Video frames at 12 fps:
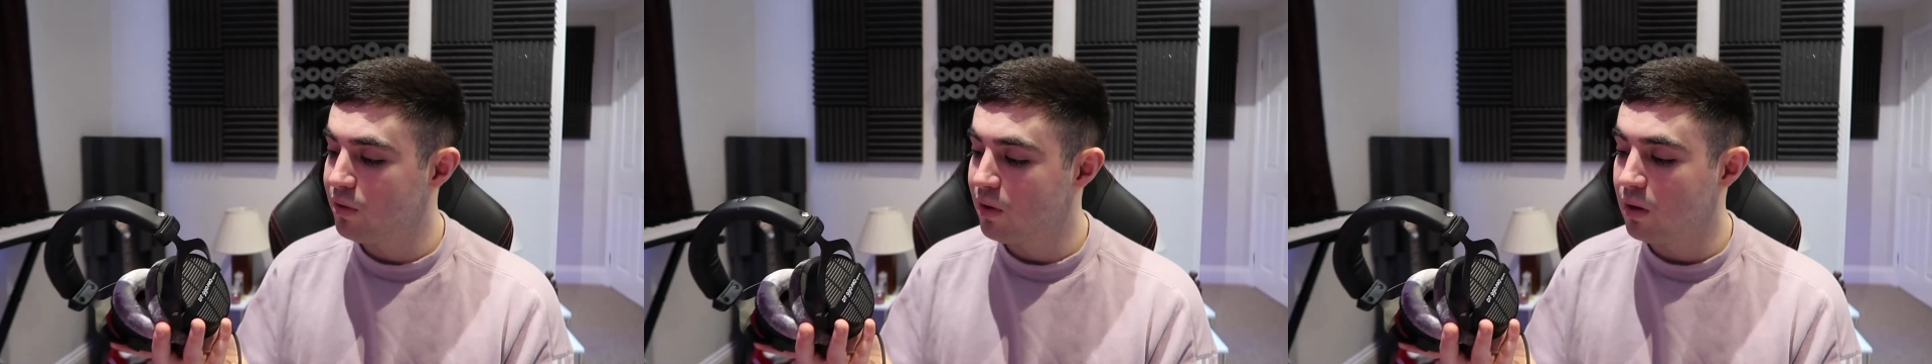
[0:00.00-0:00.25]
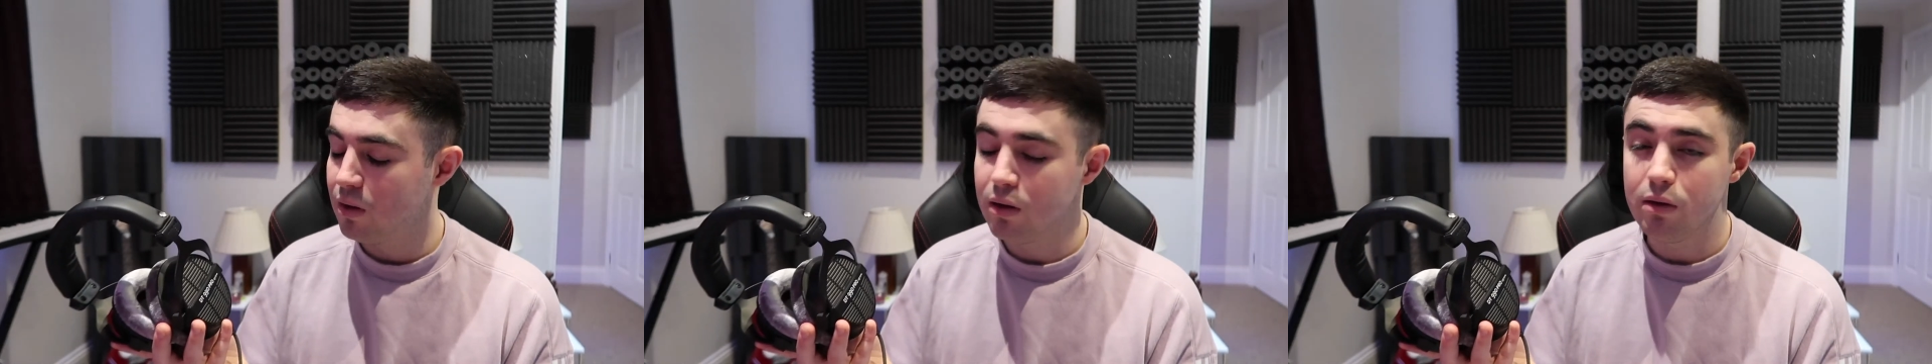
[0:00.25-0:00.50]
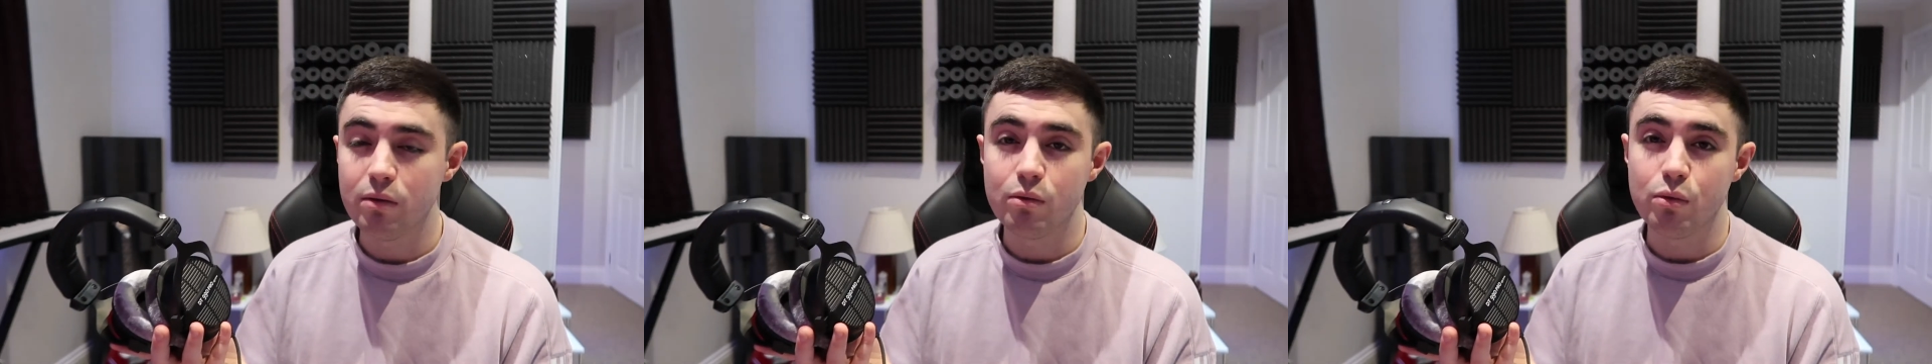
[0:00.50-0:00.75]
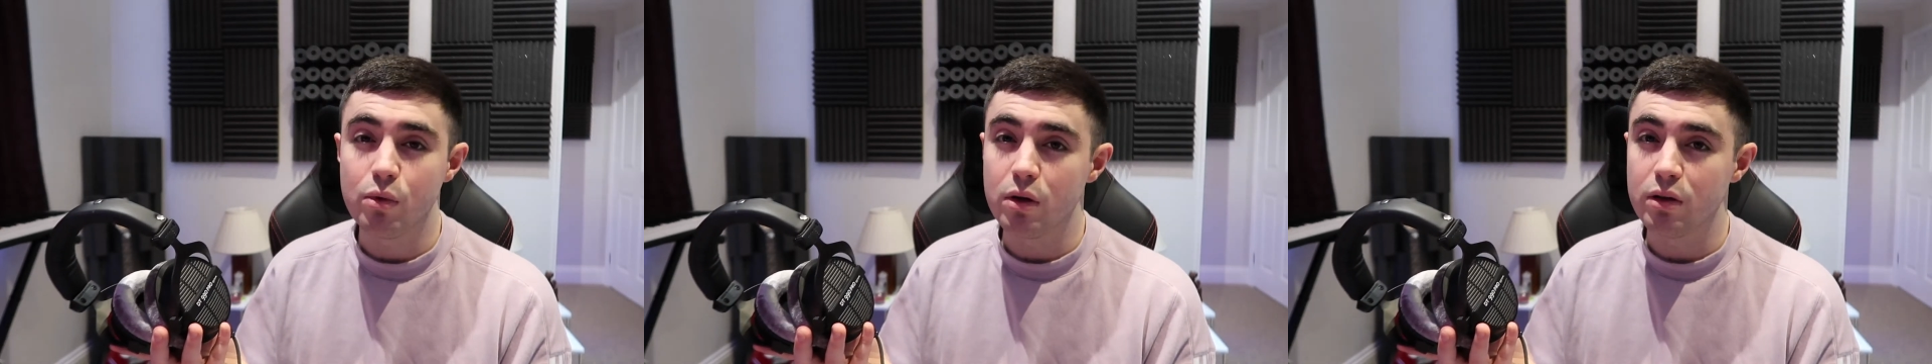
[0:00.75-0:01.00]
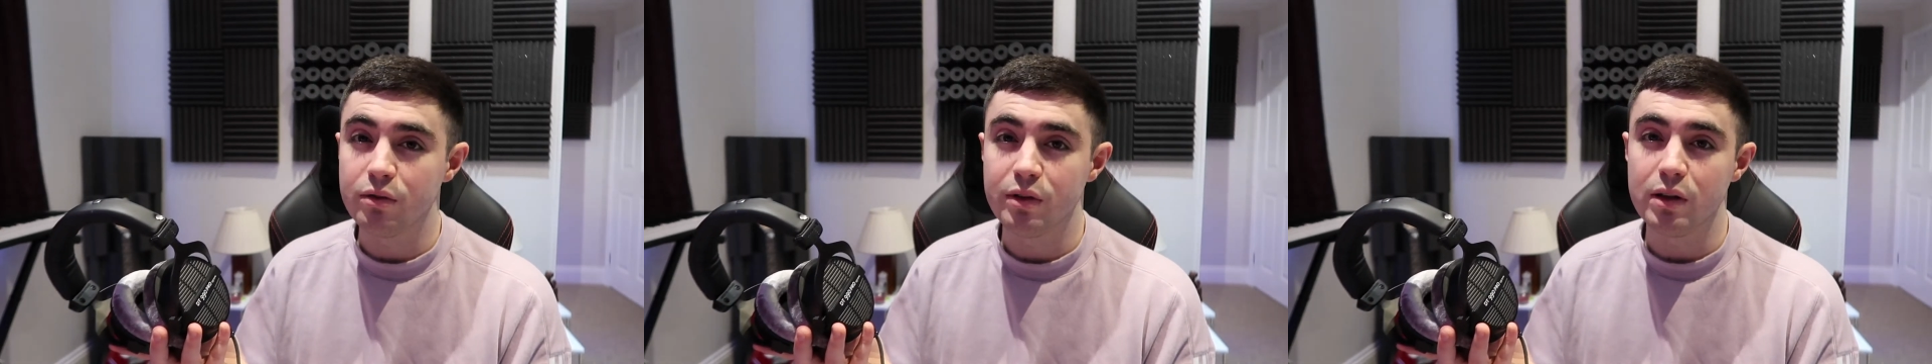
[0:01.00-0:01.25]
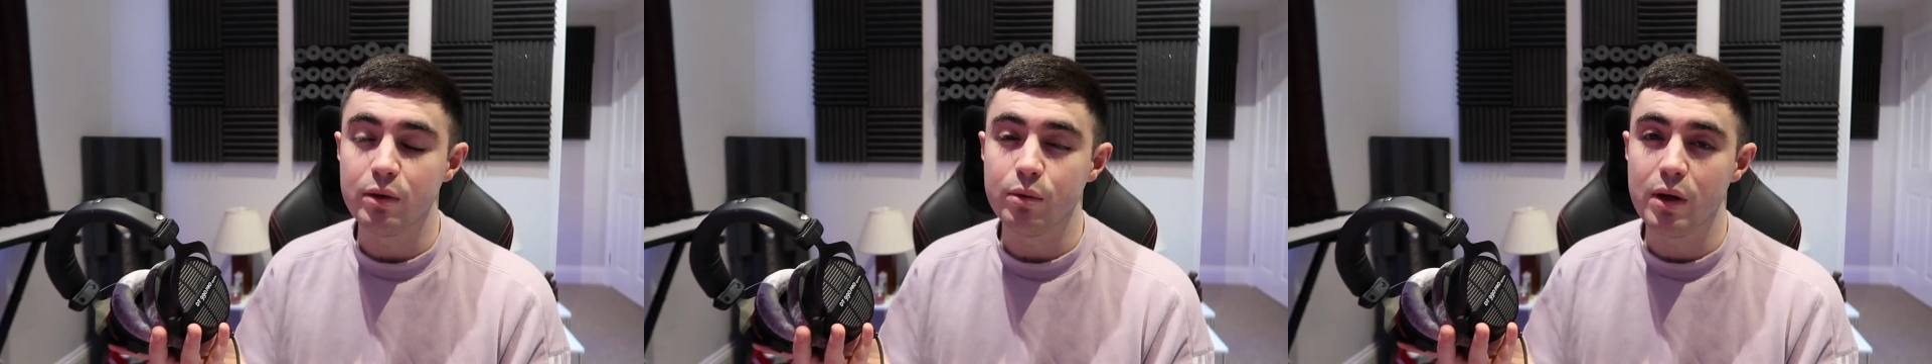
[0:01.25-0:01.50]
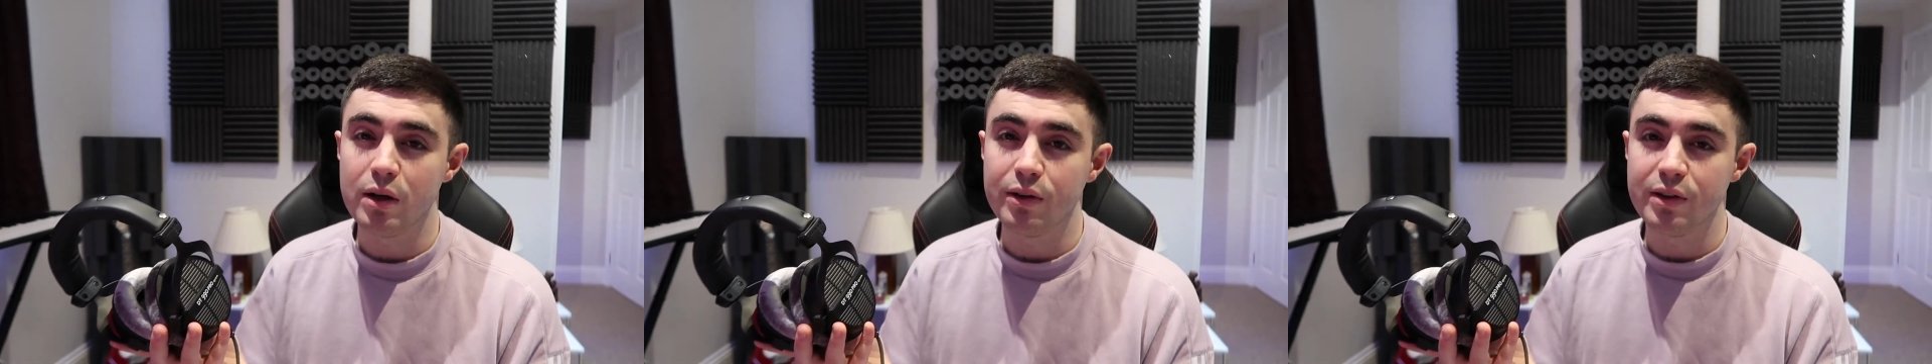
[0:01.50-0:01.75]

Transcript: They work fairly well,